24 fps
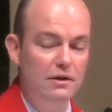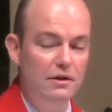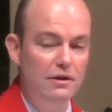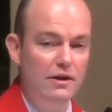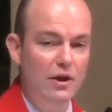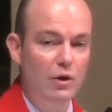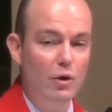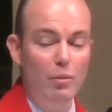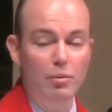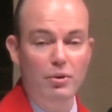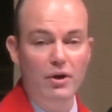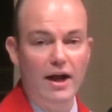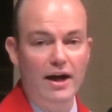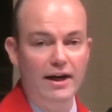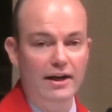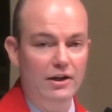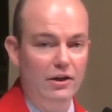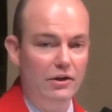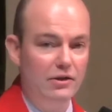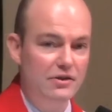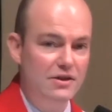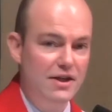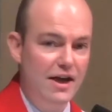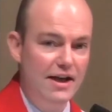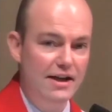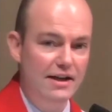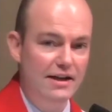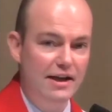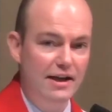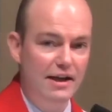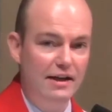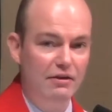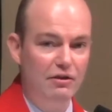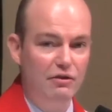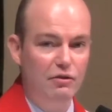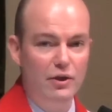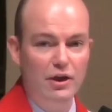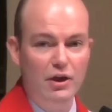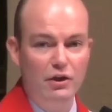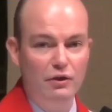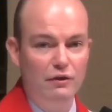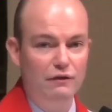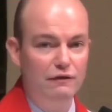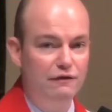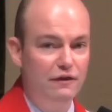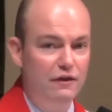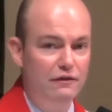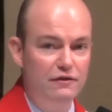They were planning on taking
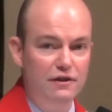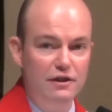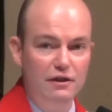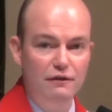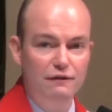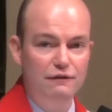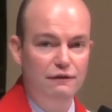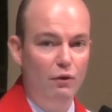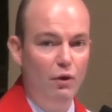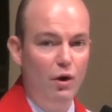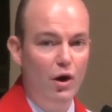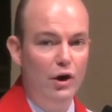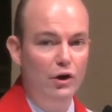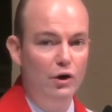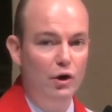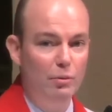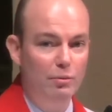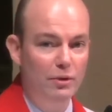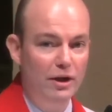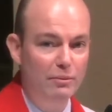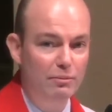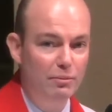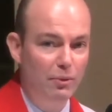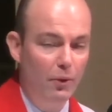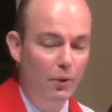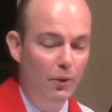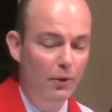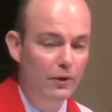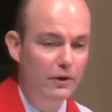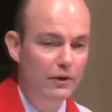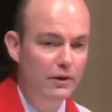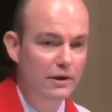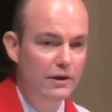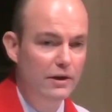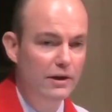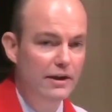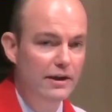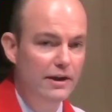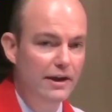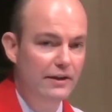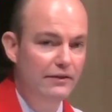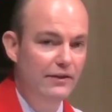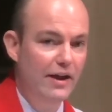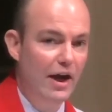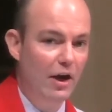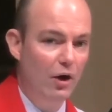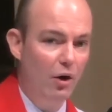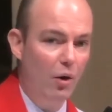350 to 400 people
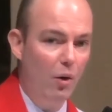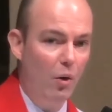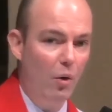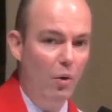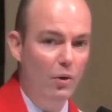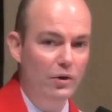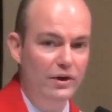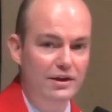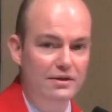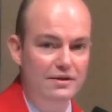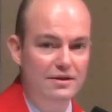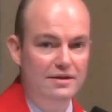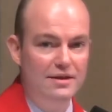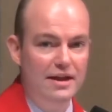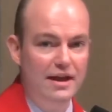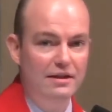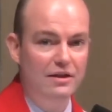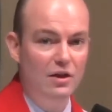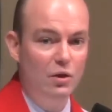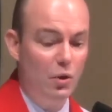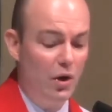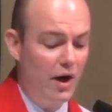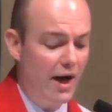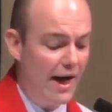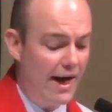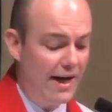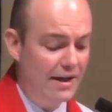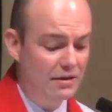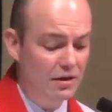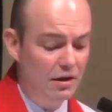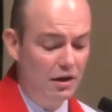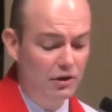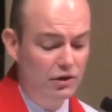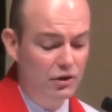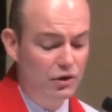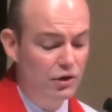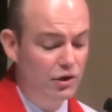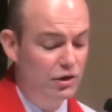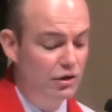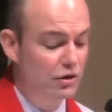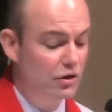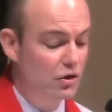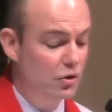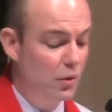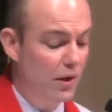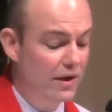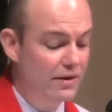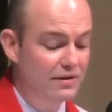in that hold. Instead, there were
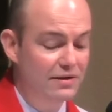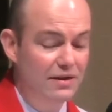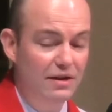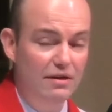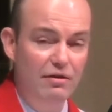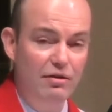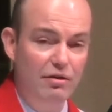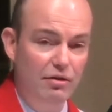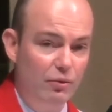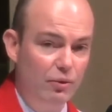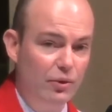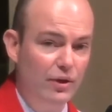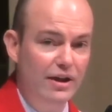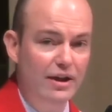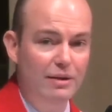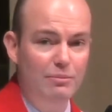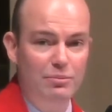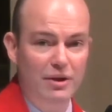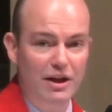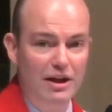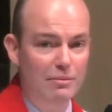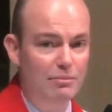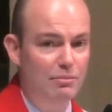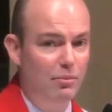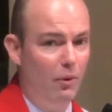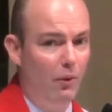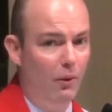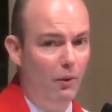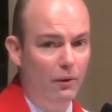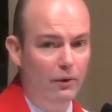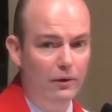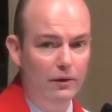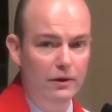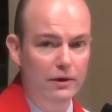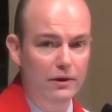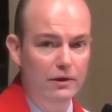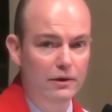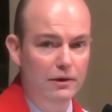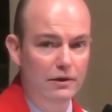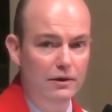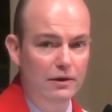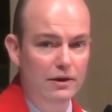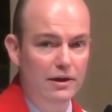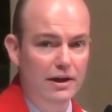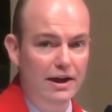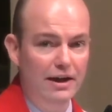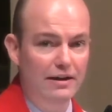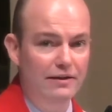823 people
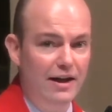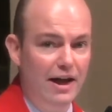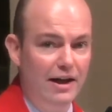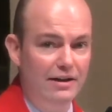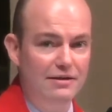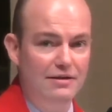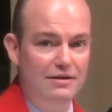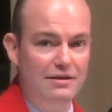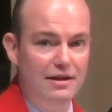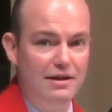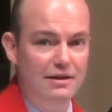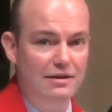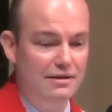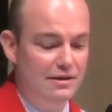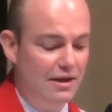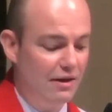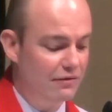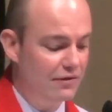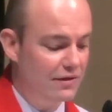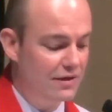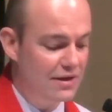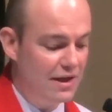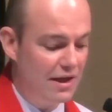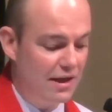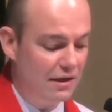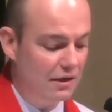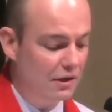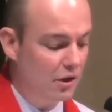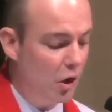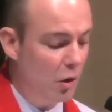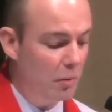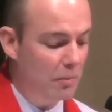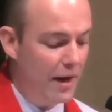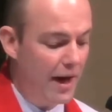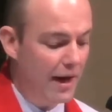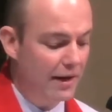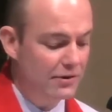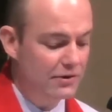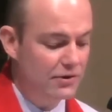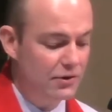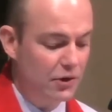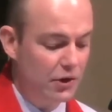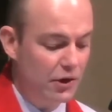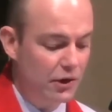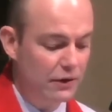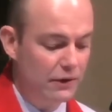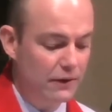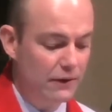in that C-17
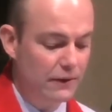Globemaster.